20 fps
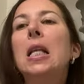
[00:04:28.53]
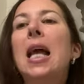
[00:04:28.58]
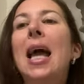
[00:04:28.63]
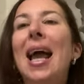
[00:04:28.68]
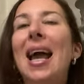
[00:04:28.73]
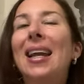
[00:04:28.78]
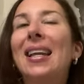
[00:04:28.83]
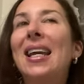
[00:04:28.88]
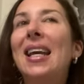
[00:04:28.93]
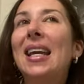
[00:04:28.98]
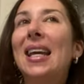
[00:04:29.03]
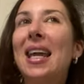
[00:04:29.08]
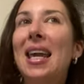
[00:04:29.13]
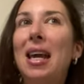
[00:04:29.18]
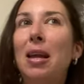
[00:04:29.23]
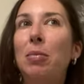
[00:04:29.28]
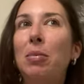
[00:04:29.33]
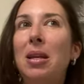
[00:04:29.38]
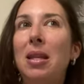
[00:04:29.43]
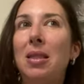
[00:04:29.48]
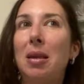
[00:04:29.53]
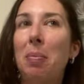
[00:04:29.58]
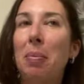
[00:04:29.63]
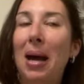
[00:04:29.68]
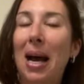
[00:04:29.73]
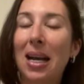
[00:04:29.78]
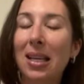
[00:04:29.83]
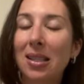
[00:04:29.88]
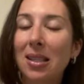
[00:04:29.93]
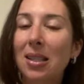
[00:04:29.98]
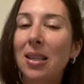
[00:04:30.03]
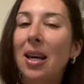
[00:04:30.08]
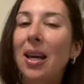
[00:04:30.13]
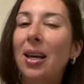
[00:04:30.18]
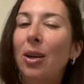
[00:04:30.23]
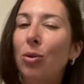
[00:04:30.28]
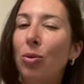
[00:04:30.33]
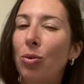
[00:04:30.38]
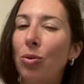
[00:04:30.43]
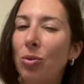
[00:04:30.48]
And it can mean the past
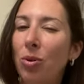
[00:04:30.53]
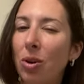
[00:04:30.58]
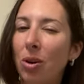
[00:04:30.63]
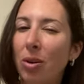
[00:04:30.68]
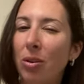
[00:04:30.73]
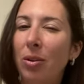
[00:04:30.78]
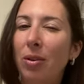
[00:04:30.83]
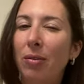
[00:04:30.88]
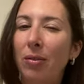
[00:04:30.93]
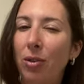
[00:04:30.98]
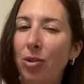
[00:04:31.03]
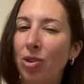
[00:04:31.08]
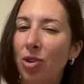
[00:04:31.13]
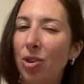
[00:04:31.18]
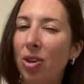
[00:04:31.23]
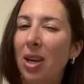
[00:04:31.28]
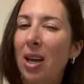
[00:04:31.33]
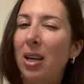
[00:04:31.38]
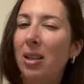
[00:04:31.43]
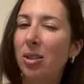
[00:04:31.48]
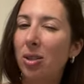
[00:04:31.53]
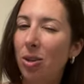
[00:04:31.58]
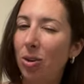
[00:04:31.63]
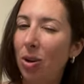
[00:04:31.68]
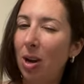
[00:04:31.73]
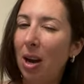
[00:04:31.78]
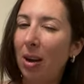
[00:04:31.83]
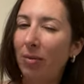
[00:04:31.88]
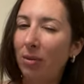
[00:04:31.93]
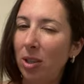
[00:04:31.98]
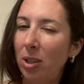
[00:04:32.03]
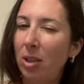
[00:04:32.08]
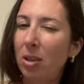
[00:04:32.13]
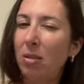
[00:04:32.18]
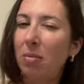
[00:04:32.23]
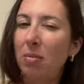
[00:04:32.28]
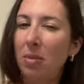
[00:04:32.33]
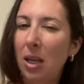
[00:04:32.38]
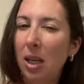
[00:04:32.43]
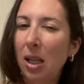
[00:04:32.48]
night or the future night. So you have to
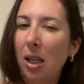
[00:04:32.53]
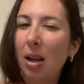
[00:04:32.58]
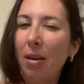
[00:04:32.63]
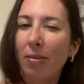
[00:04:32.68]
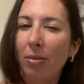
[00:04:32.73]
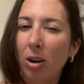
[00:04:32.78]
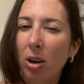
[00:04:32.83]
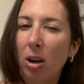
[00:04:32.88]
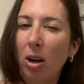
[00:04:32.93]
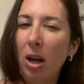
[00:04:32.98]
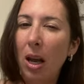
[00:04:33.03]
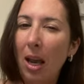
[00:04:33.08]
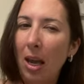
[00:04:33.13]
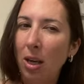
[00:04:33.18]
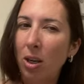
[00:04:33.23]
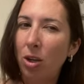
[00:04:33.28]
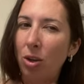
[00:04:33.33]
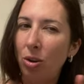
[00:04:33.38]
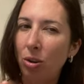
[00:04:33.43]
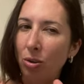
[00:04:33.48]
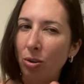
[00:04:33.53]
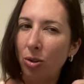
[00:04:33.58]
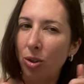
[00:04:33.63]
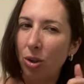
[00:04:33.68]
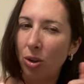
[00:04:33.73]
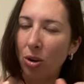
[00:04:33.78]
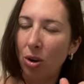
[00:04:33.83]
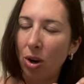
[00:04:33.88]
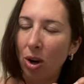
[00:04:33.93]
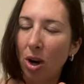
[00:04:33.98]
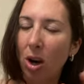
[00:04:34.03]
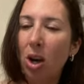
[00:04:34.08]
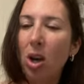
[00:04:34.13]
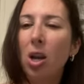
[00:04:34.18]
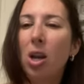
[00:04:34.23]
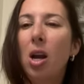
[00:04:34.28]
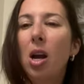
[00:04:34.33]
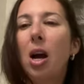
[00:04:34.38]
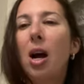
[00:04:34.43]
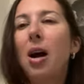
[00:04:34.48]
be clever and use your
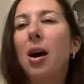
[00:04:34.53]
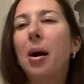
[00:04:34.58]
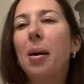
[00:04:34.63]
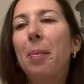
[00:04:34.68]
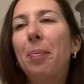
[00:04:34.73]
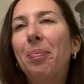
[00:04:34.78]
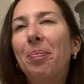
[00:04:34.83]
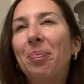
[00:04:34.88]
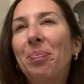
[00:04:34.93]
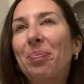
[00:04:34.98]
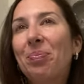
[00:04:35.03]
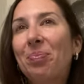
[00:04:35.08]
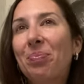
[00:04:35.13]
um,